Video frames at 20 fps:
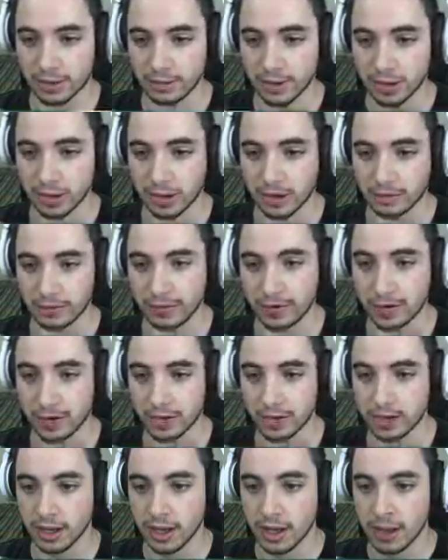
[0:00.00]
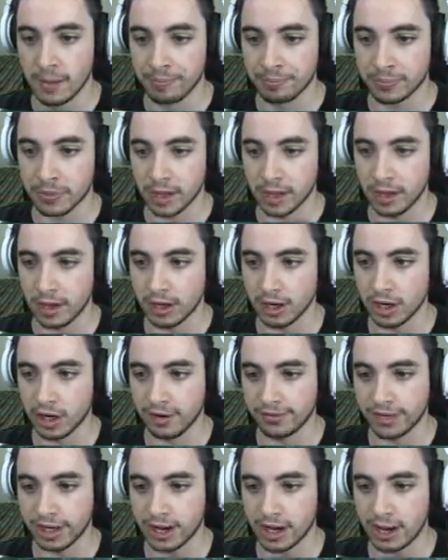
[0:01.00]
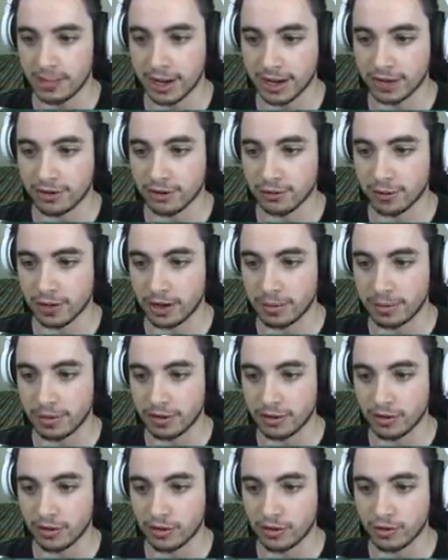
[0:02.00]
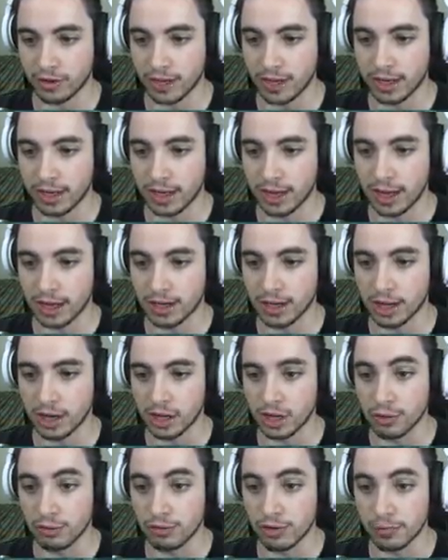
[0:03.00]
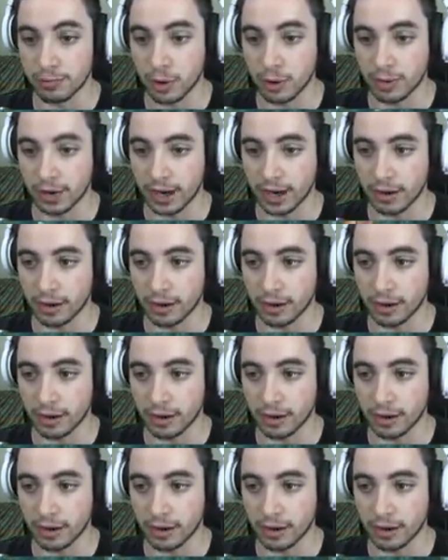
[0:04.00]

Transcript: going to be a lot of fun. Uh, you know, if they come, I could just run up into the tree and uh, use the bow and